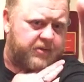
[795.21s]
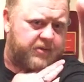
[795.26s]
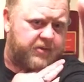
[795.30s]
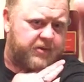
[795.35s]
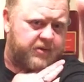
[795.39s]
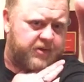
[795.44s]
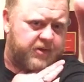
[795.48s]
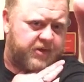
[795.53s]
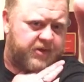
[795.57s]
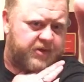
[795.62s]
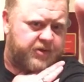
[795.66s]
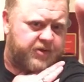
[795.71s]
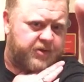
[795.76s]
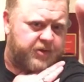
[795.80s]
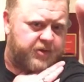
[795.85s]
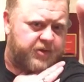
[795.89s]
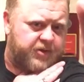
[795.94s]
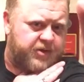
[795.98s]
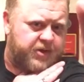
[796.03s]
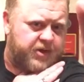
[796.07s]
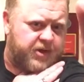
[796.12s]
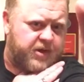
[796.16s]
As
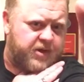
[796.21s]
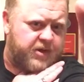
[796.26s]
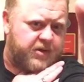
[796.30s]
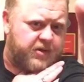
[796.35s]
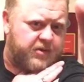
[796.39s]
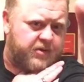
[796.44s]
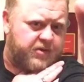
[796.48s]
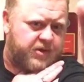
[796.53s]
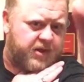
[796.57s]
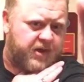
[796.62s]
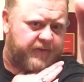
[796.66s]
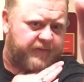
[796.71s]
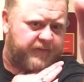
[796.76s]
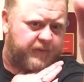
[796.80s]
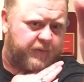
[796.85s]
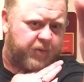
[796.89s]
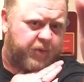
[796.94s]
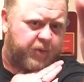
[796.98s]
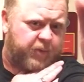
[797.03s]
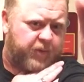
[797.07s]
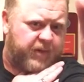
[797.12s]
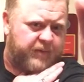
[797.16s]
soon as the gun goes off, I'm
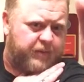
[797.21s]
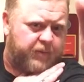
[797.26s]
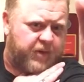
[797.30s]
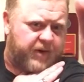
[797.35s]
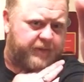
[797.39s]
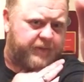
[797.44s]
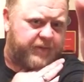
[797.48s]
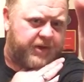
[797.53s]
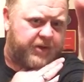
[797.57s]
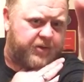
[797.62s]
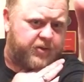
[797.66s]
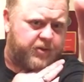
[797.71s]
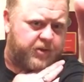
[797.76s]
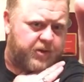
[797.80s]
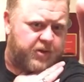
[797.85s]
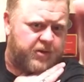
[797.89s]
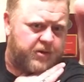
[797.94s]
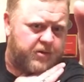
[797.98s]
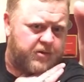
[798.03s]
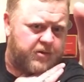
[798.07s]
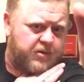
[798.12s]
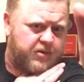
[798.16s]
going to re-prep that trigger.